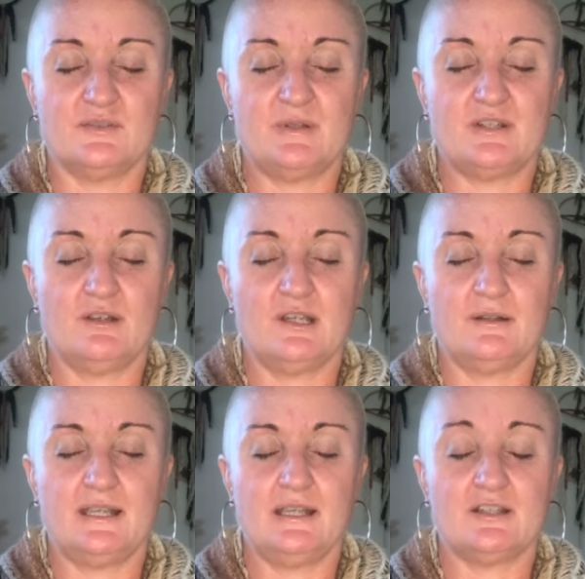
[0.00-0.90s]
but don't
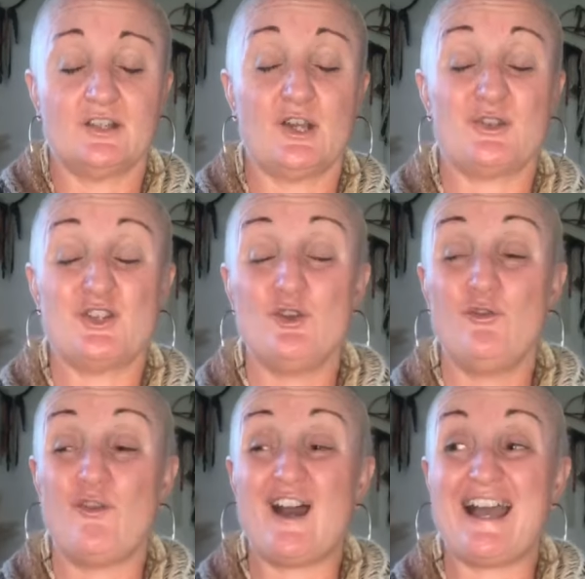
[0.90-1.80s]
go too
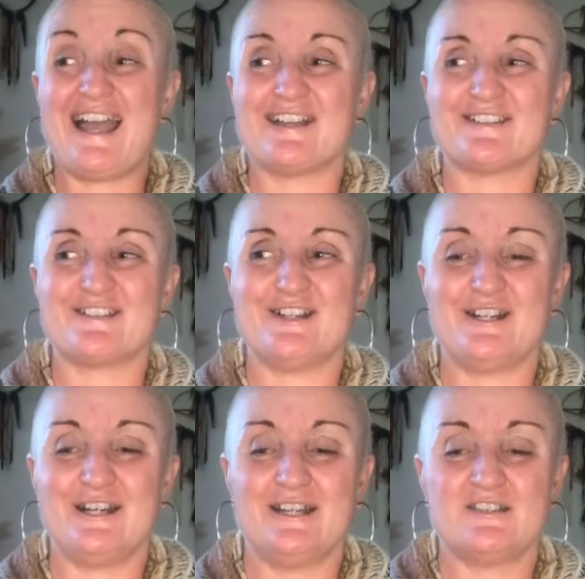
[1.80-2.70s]
far outside.